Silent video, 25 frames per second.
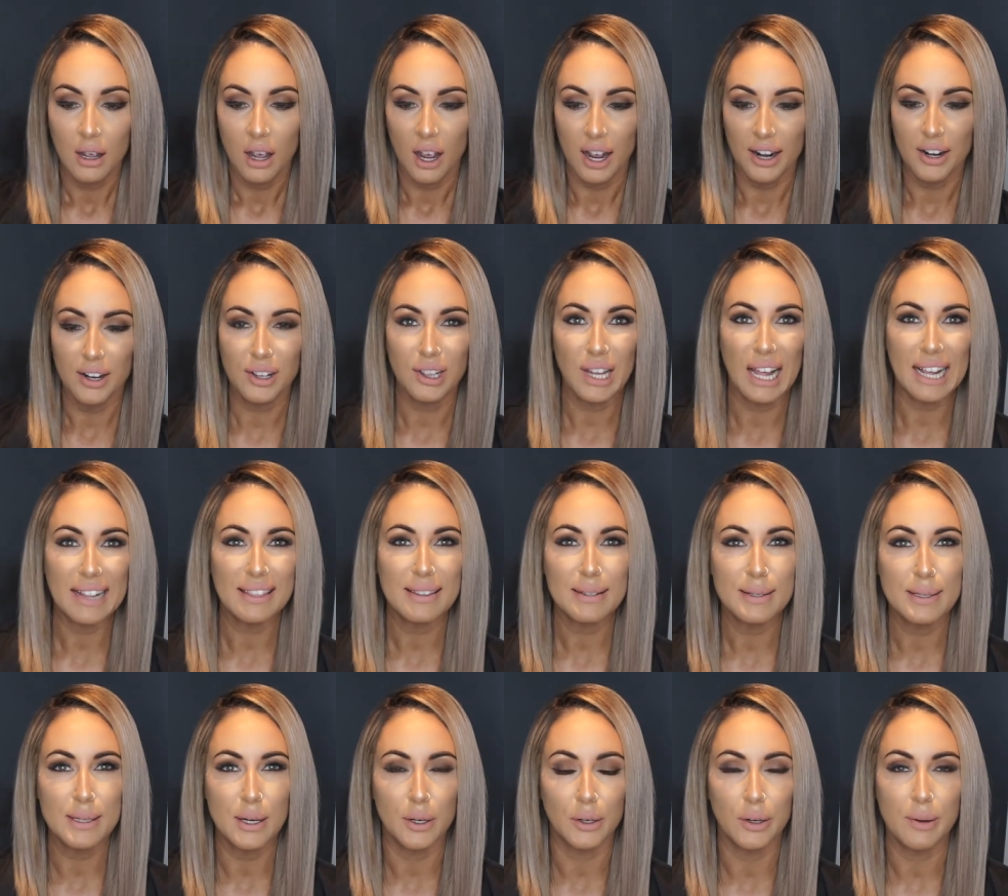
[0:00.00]
I don't like the
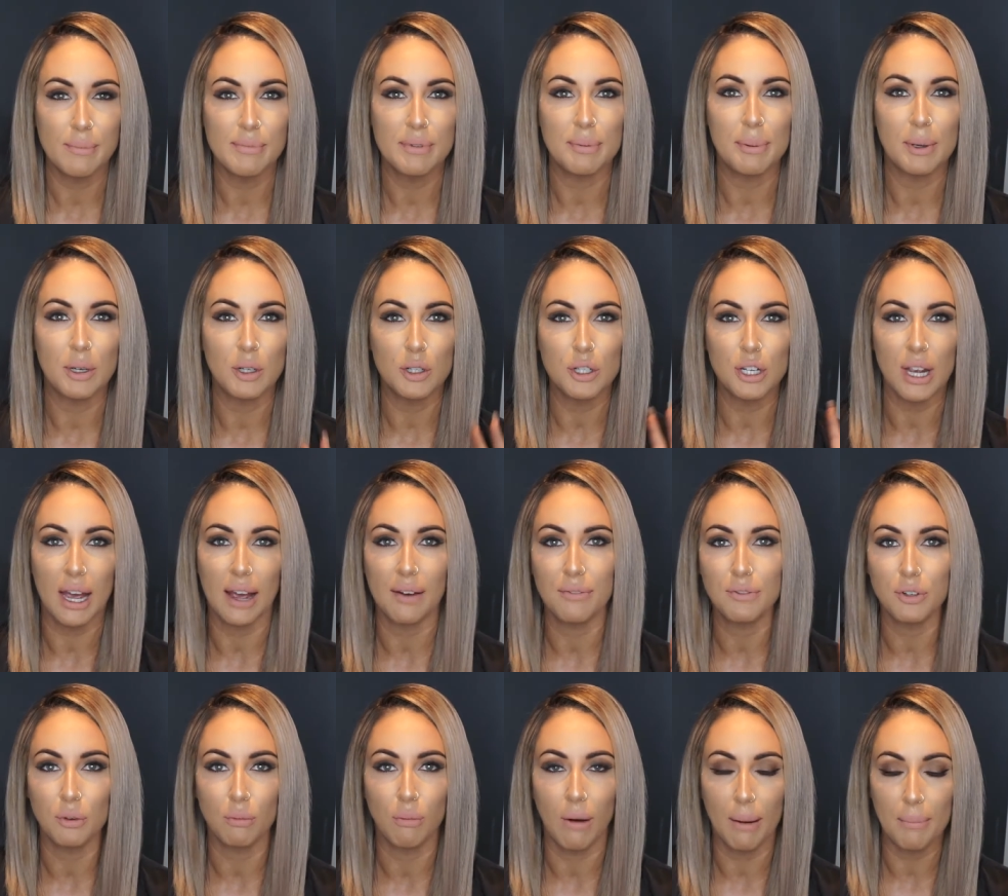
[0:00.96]
serums because you
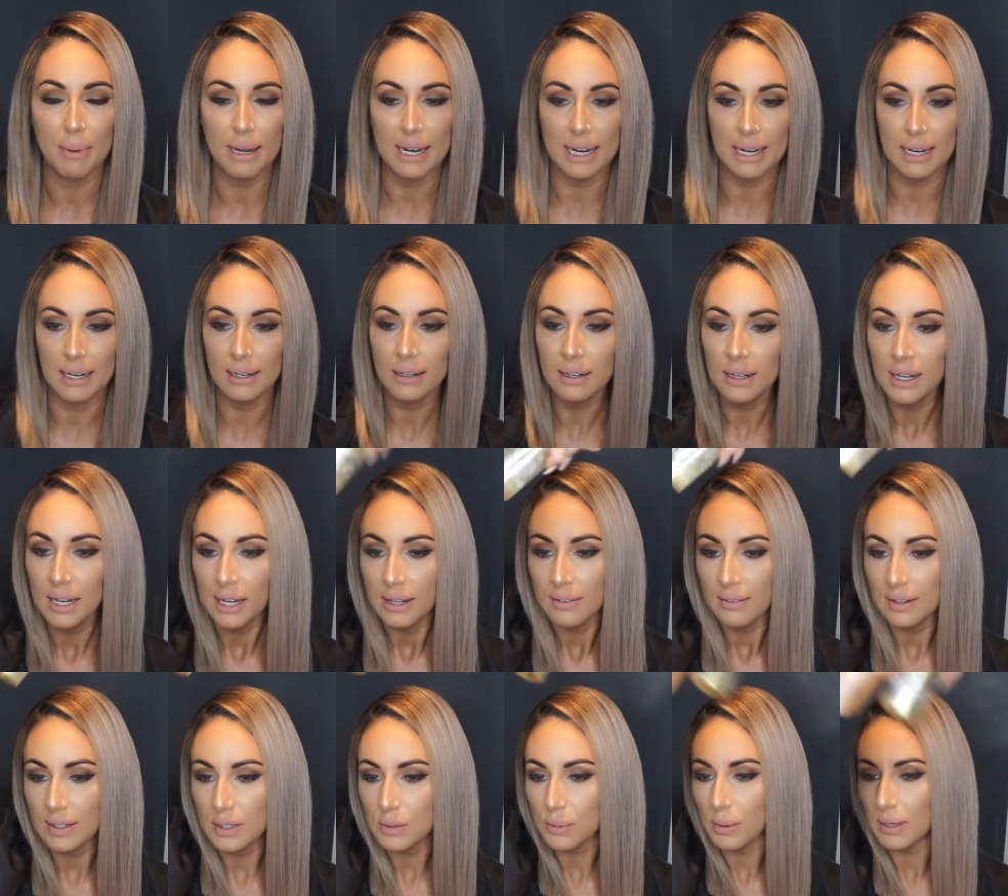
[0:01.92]
have to rub it in.
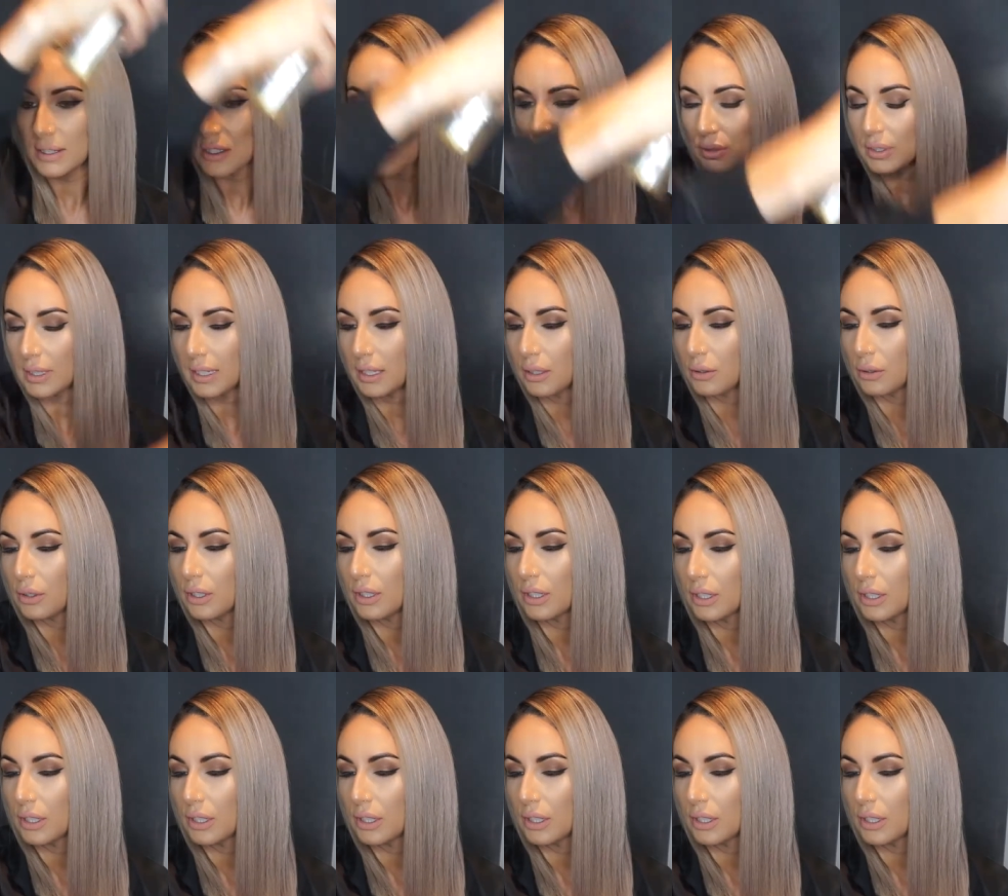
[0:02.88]
This one's really good